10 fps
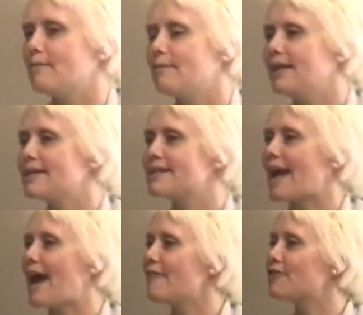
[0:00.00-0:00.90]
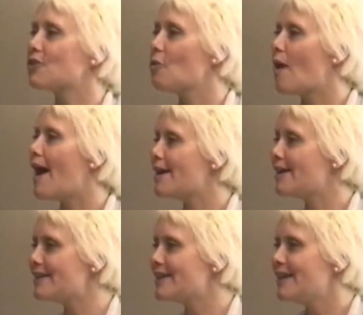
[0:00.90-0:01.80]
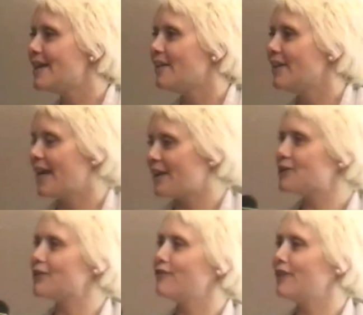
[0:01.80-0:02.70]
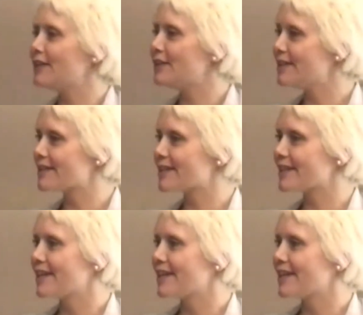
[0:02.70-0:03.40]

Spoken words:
because after a while, the energy fields,